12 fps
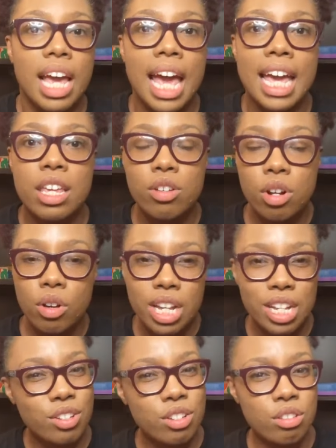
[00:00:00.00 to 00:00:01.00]
And you don't
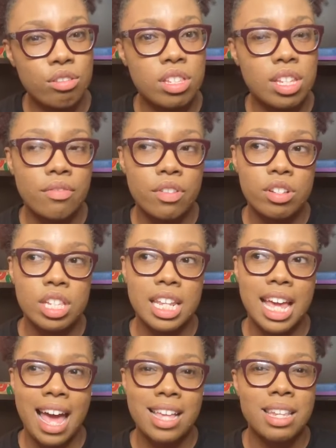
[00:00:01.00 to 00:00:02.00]
introduce diversity
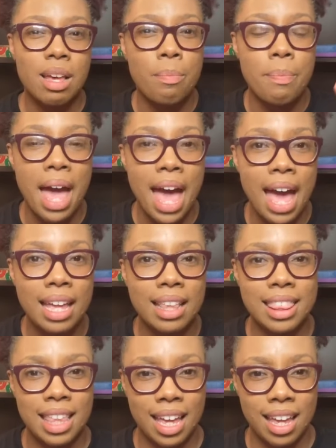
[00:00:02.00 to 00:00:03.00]
as a bad
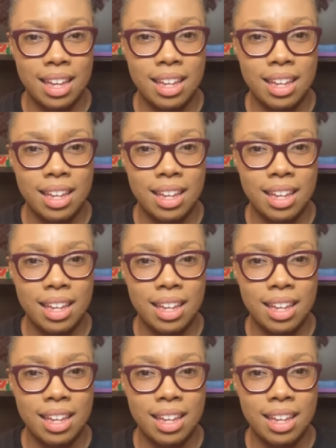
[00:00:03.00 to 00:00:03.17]
thing.